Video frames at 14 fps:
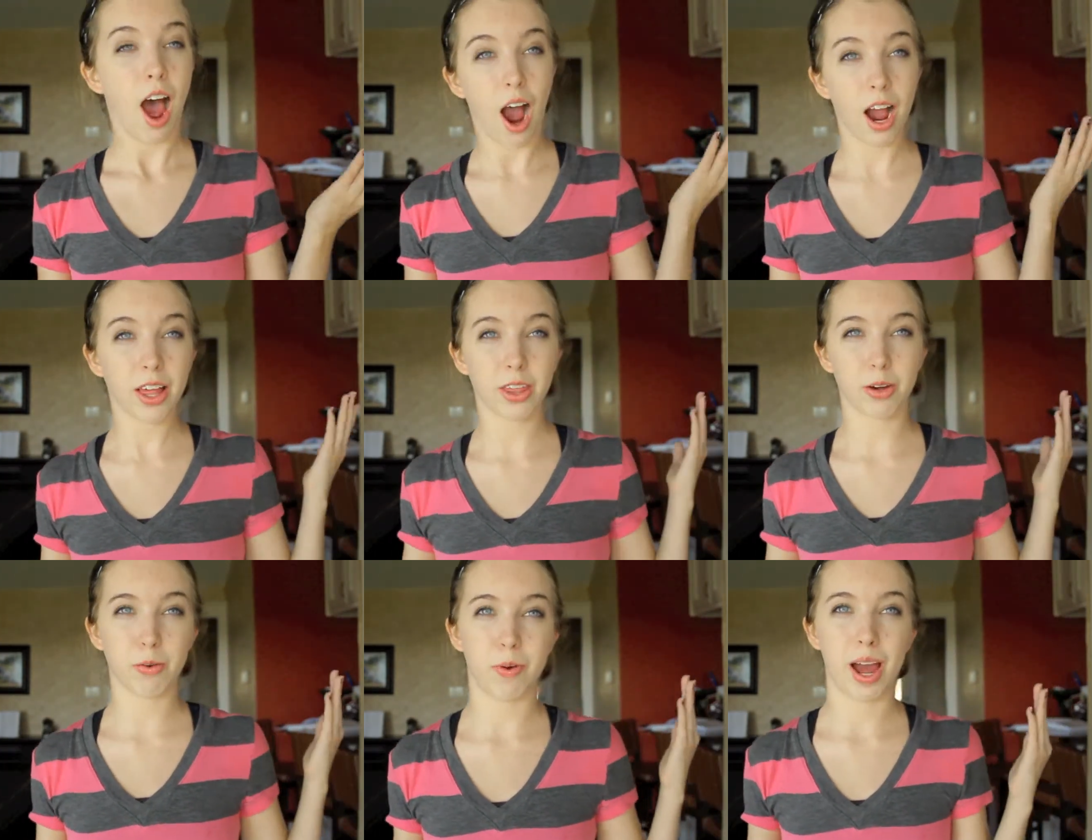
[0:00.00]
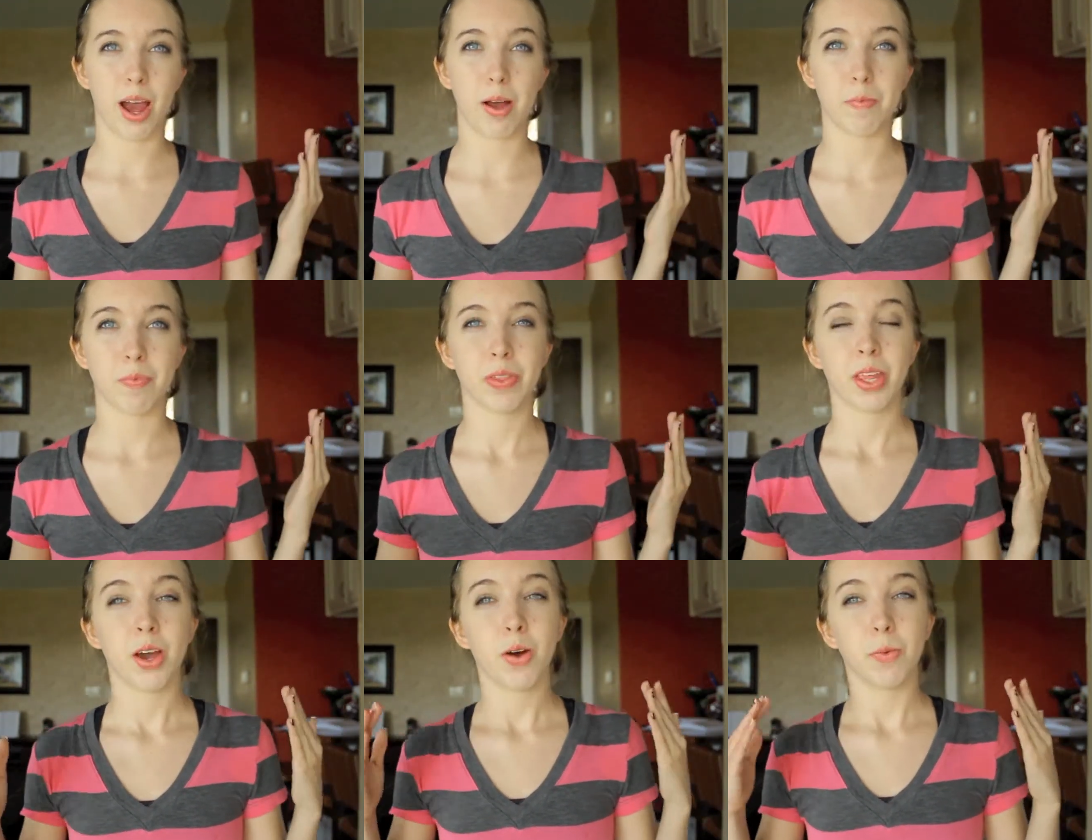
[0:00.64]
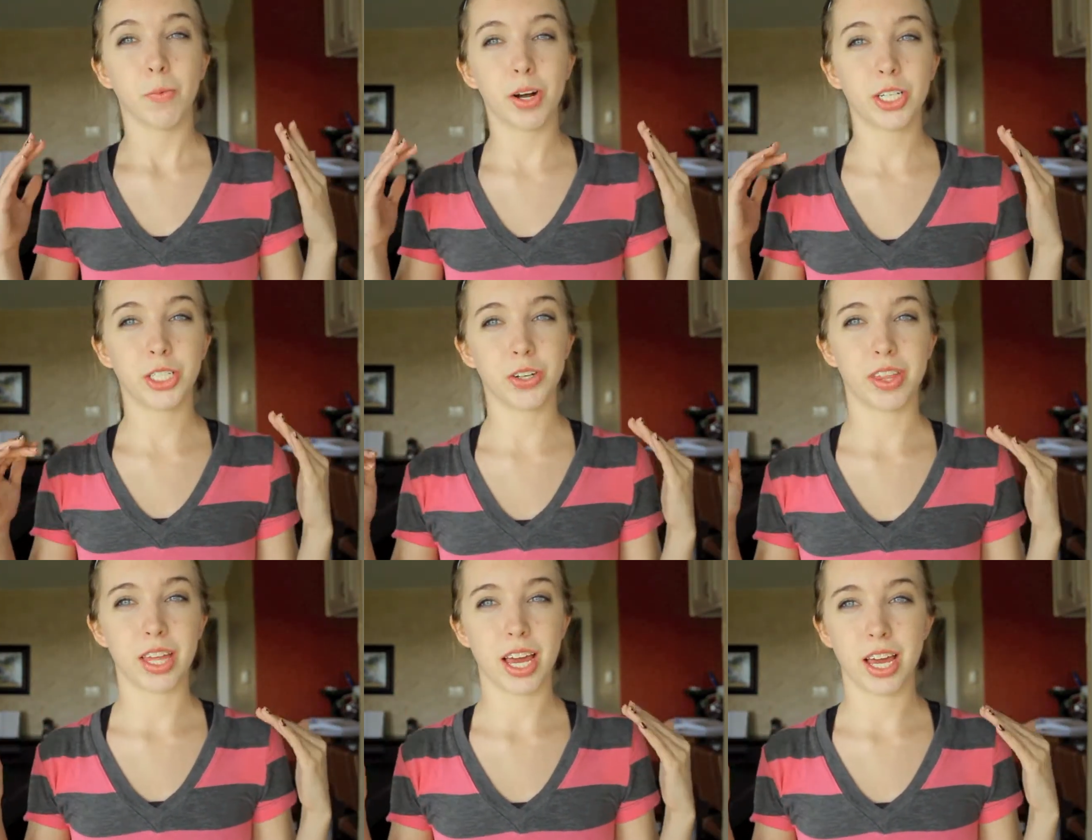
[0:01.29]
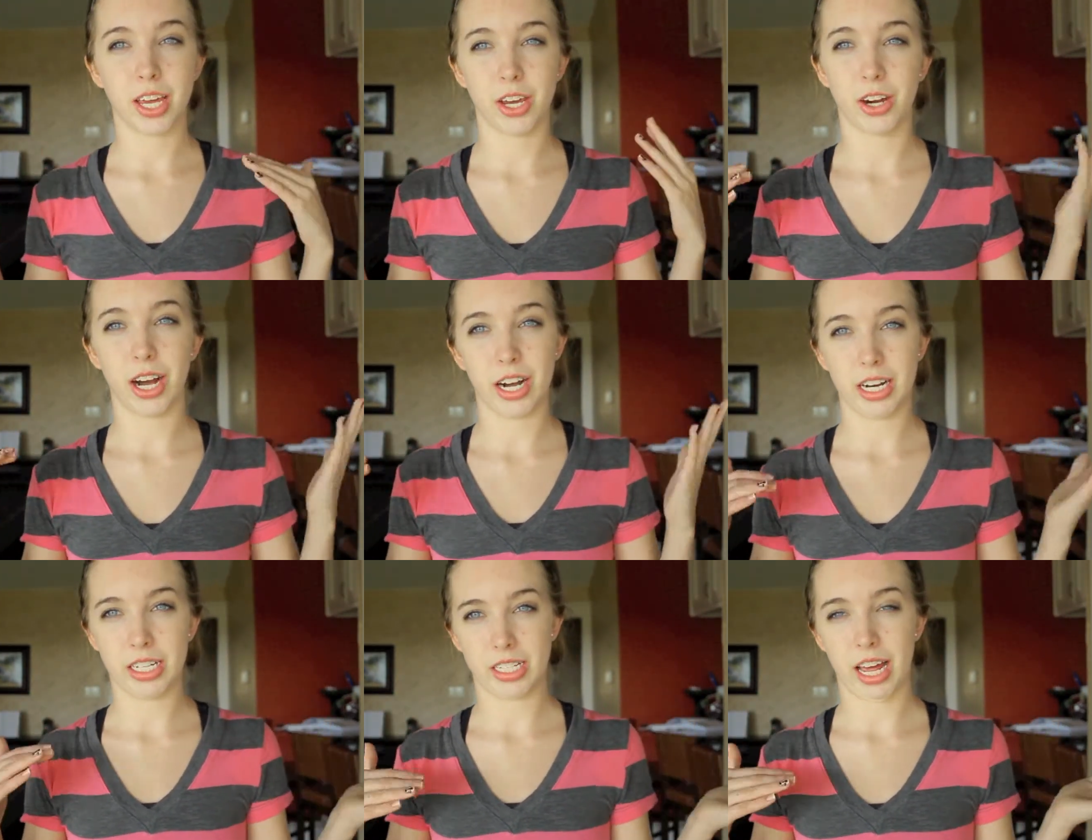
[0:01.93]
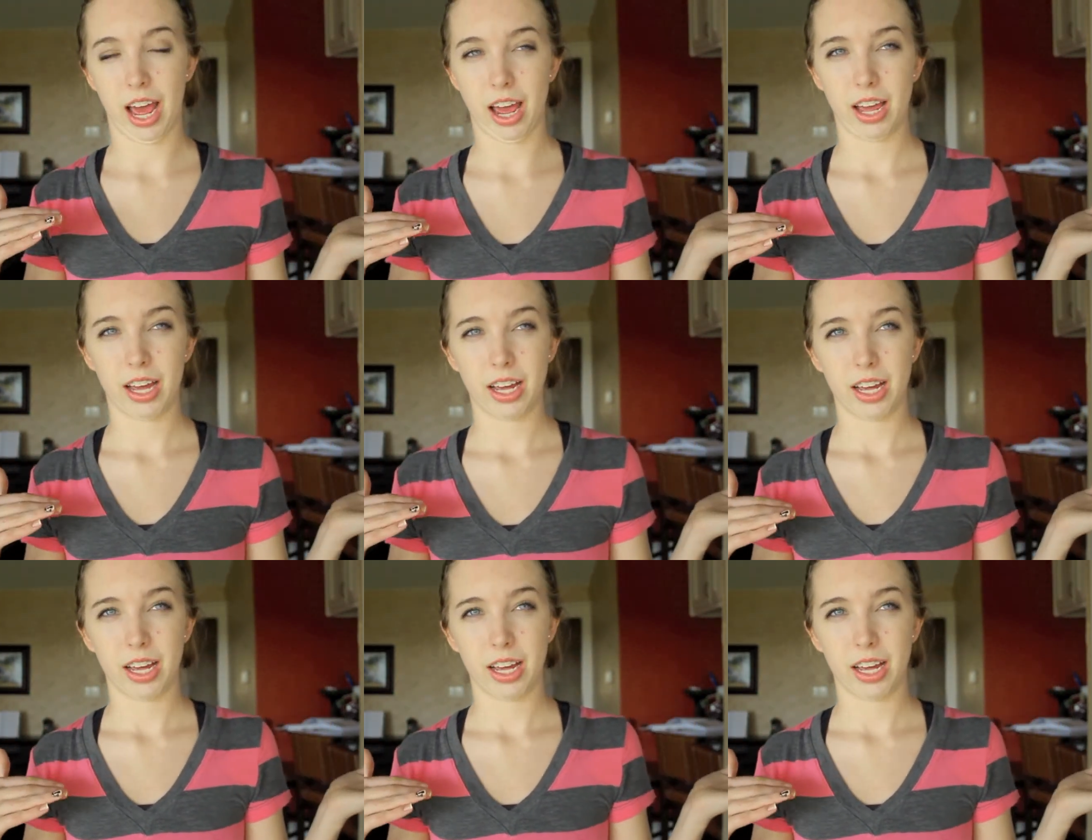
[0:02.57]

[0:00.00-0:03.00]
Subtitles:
Either way, what you think you're gonna say.